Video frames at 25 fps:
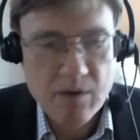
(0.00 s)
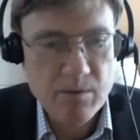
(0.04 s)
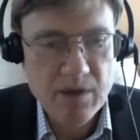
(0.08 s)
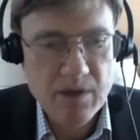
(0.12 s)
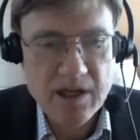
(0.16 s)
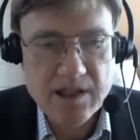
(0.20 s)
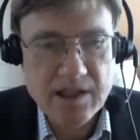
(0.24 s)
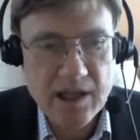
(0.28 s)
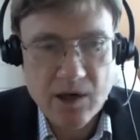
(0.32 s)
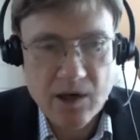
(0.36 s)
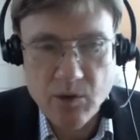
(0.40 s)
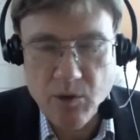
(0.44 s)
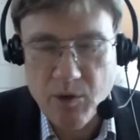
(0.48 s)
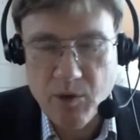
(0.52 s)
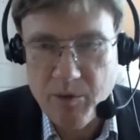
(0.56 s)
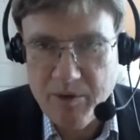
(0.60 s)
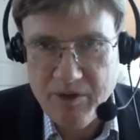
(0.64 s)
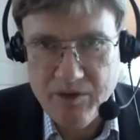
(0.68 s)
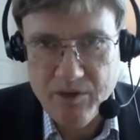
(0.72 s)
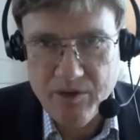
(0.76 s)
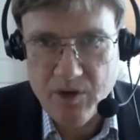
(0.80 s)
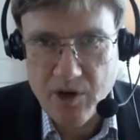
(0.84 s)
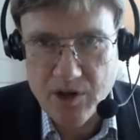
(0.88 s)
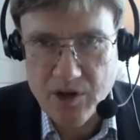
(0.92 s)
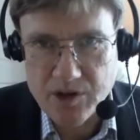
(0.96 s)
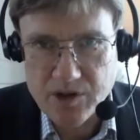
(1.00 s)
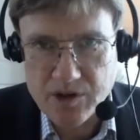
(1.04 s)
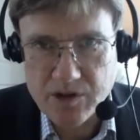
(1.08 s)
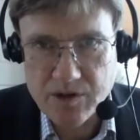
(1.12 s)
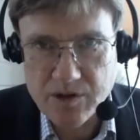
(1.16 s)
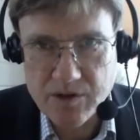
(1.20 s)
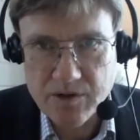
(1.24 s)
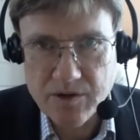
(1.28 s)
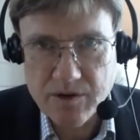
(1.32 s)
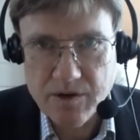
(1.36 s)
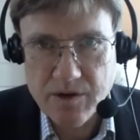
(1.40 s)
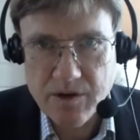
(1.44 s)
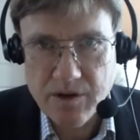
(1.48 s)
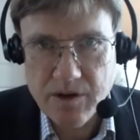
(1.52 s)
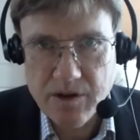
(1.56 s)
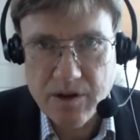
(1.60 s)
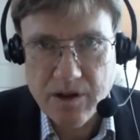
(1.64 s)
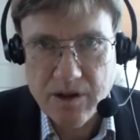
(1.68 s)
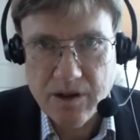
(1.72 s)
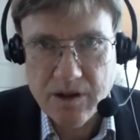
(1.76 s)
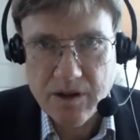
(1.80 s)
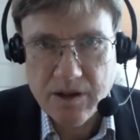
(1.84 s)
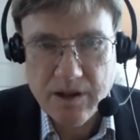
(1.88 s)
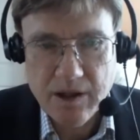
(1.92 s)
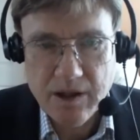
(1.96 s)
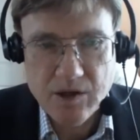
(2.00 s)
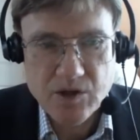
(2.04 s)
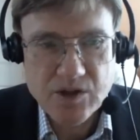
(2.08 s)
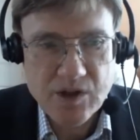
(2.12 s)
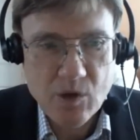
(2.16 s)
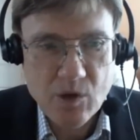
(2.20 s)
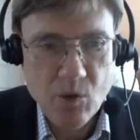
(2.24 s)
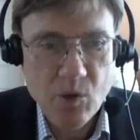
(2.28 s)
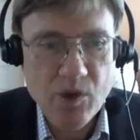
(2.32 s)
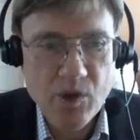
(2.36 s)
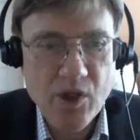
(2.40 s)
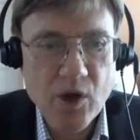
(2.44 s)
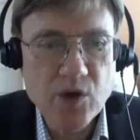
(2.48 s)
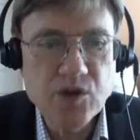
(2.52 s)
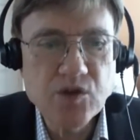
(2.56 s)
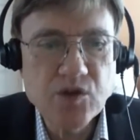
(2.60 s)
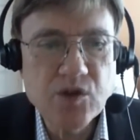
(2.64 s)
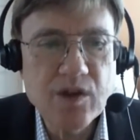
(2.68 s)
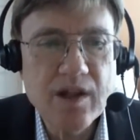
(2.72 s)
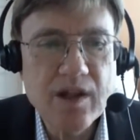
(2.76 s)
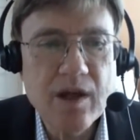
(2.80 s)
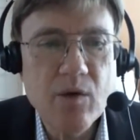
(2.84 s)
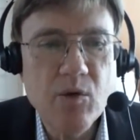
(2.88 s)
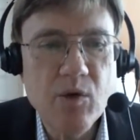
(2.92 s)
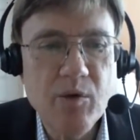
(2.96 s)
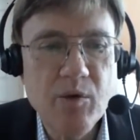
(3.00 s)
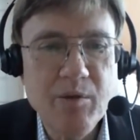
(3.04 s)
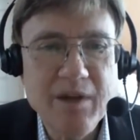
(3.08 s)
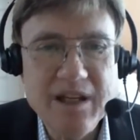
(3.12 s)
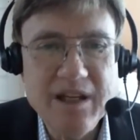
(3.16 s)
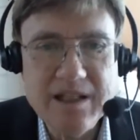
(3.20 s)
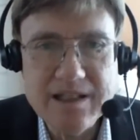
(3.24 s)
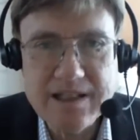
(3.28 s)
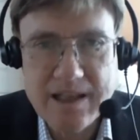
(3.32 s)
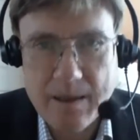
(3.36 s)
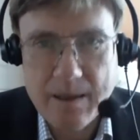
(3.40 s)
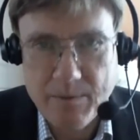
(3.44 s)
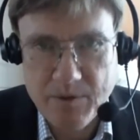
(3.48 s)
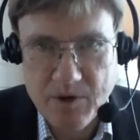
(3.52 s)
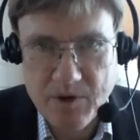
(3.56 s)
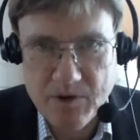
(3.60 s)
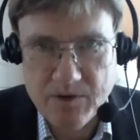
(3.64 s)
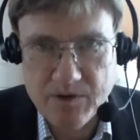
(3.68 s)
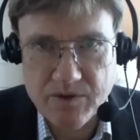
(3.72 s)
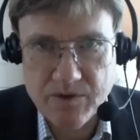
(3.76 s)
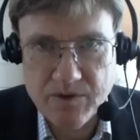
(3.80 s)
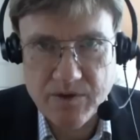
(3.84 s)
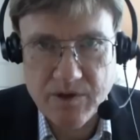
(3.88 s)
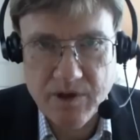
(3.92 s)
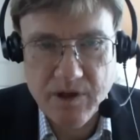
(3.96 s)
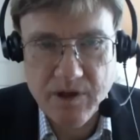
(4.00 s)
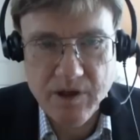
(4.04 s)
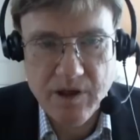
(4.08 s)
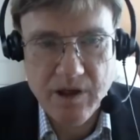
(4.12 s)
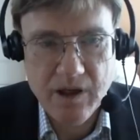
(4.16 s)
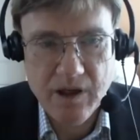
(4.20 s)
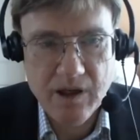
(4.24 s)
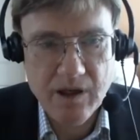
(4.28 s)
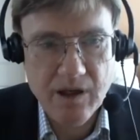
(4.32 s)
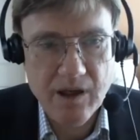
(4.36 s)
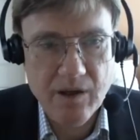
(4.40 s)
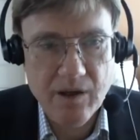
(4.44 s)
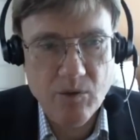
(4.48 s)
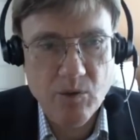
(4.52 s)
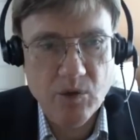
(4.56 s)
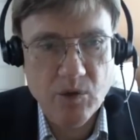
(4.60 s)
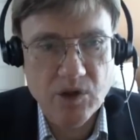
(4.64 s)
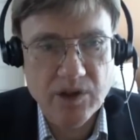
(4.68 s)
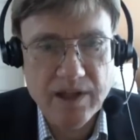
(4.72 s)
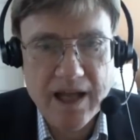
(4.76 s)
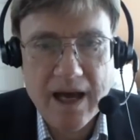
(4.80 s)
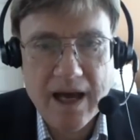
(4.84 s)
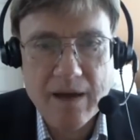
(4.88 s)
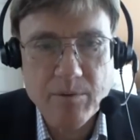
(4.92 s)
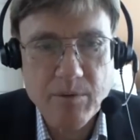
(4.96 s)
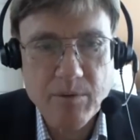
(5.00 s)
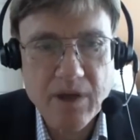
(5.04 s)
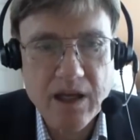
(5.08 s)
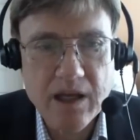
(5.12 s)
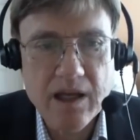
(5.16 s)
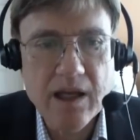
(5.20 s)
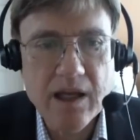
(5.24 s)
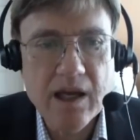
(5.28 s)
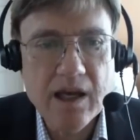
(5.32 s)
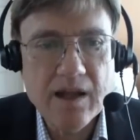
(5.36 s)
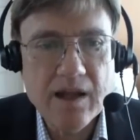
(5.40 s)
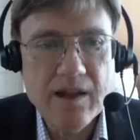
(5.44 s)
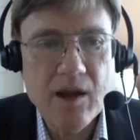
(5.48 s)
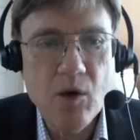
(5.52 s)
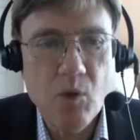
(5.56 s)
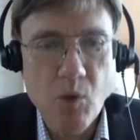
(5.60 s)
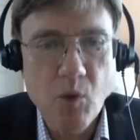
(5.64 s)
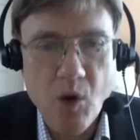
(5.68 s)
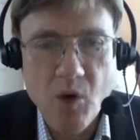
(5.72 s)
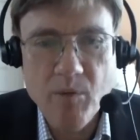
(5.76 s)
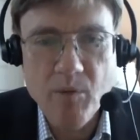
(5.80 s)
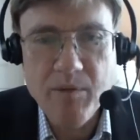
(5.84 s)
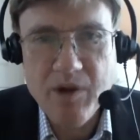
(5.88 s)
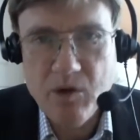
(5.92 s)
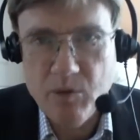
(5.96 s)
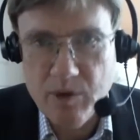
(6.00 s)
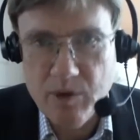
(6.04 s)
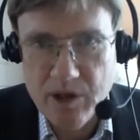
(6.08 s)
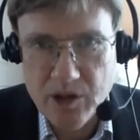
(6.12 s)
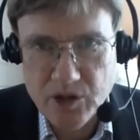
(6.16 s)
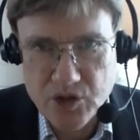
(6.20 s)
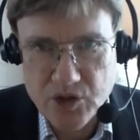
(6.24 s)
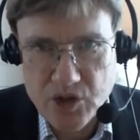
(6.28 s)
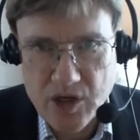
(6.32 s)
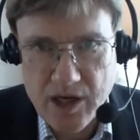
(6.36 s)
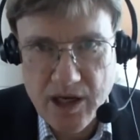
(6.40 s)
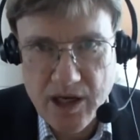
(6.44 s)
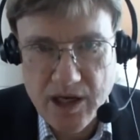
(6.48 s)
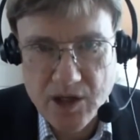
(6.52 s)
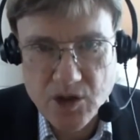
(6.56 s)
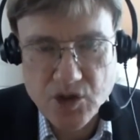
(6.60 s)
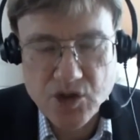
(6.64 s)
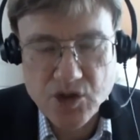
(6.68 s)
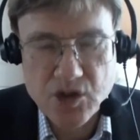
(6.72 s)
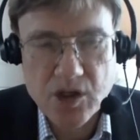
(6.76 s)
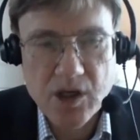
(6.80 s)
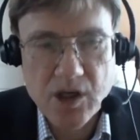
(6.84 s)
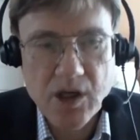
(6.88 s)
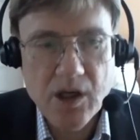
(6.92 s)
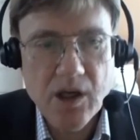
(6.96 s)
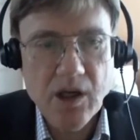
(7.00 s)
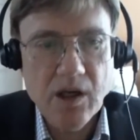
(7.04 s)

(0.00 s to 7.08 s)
but he said it will be false. They will be deceptive. It will not be, there won't be real change.